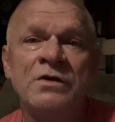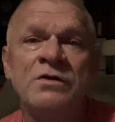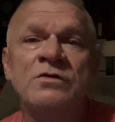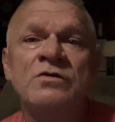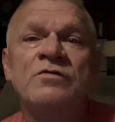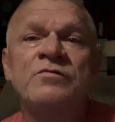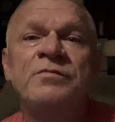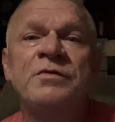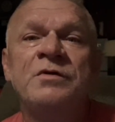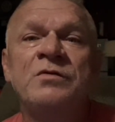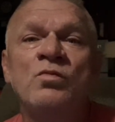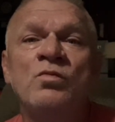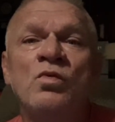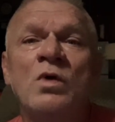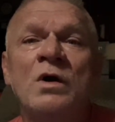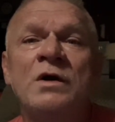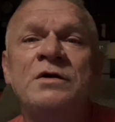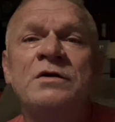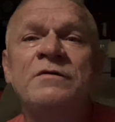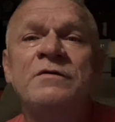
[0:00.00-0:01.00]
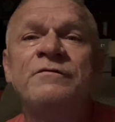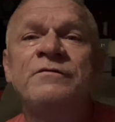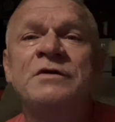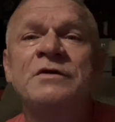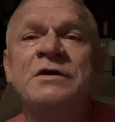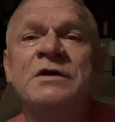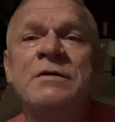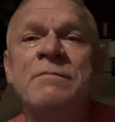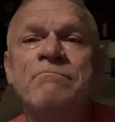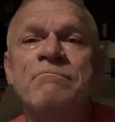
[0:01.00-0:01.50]
You've been
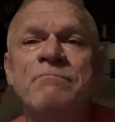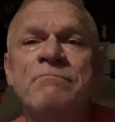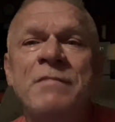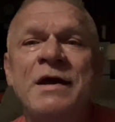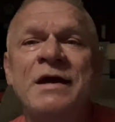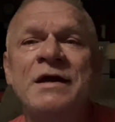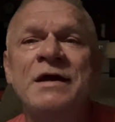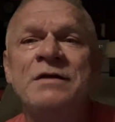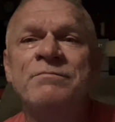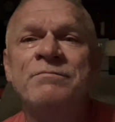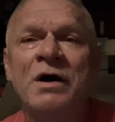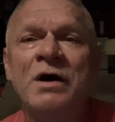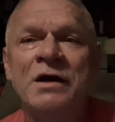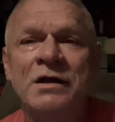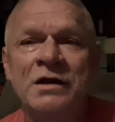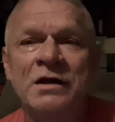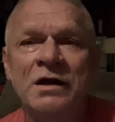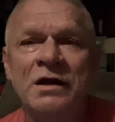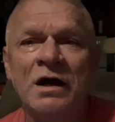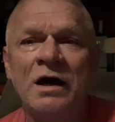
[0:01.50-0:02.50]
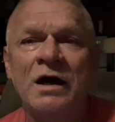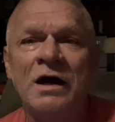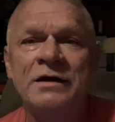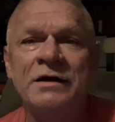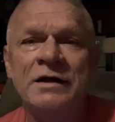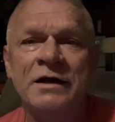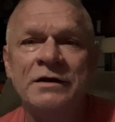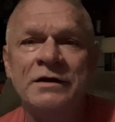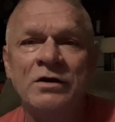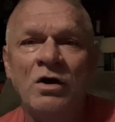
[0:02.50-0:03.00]
wonderfully made by God
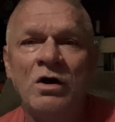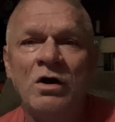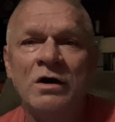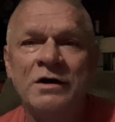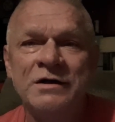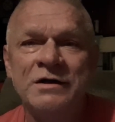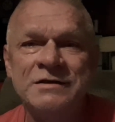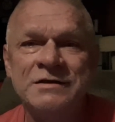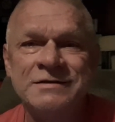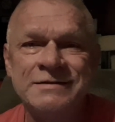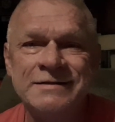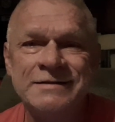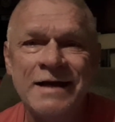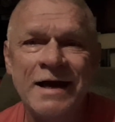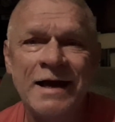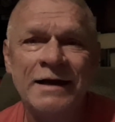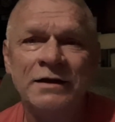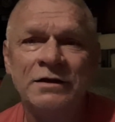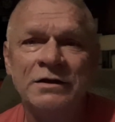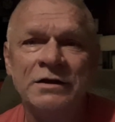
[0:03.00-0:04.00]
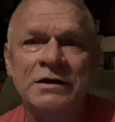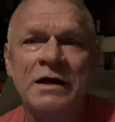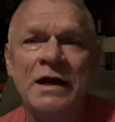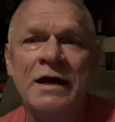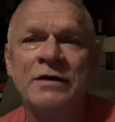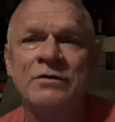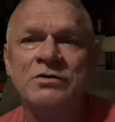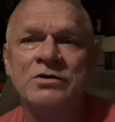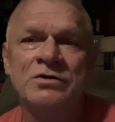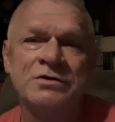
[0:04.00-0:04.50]
and are exactly
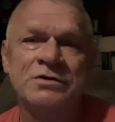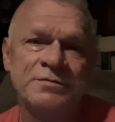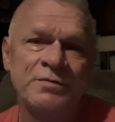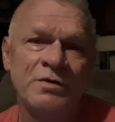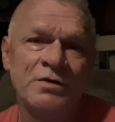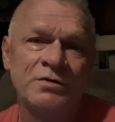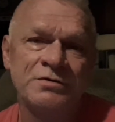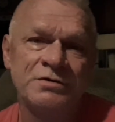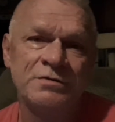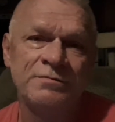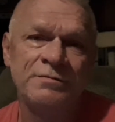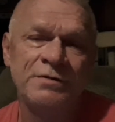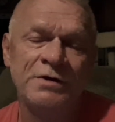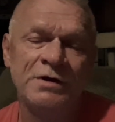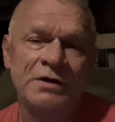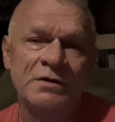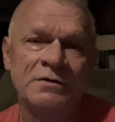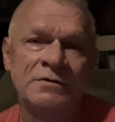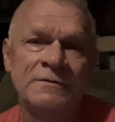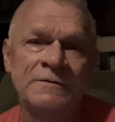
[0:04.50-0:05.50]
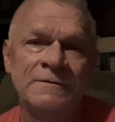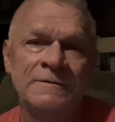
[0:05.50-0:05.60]
how you're supposed to be.